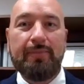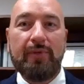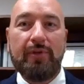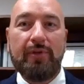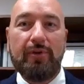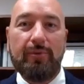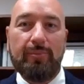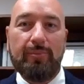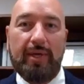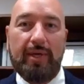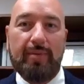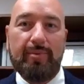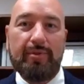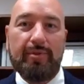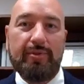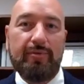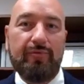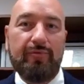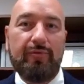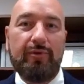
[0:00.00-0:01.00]
You'll be able
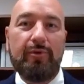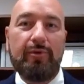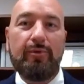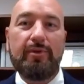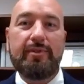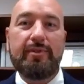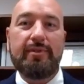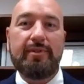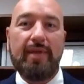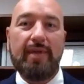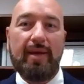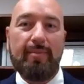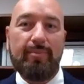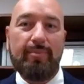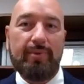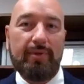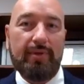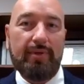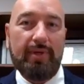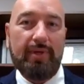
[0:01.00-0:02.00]
to view a
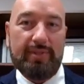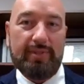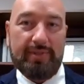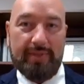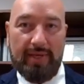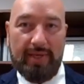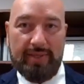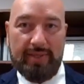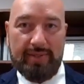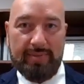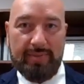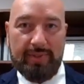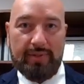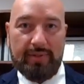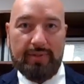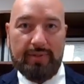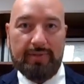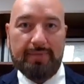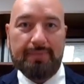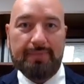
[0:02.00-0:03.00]
sample
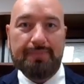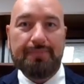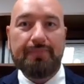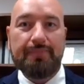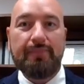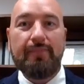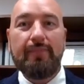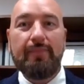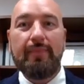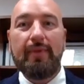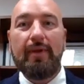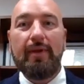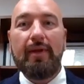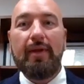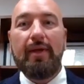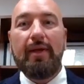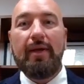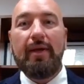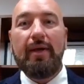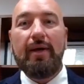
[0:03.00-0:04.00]
assessment
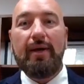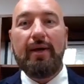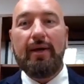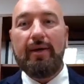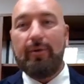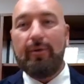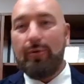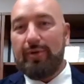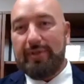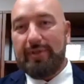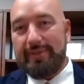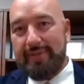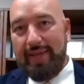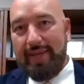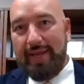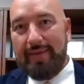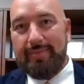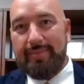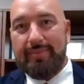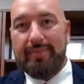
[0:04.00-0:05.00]
or
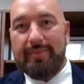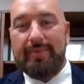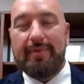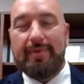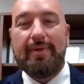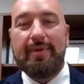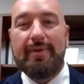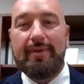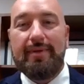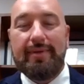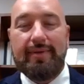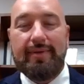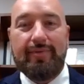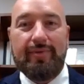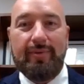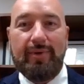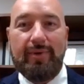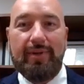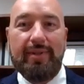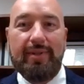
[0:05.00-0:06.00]
exam, if
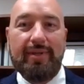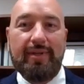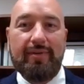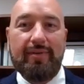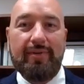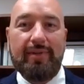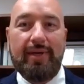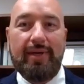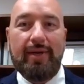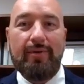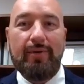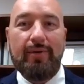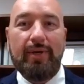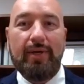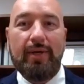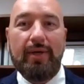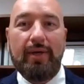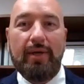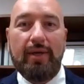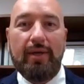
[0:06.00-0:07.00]
you want to think of it that
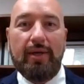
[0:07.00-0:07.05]
way.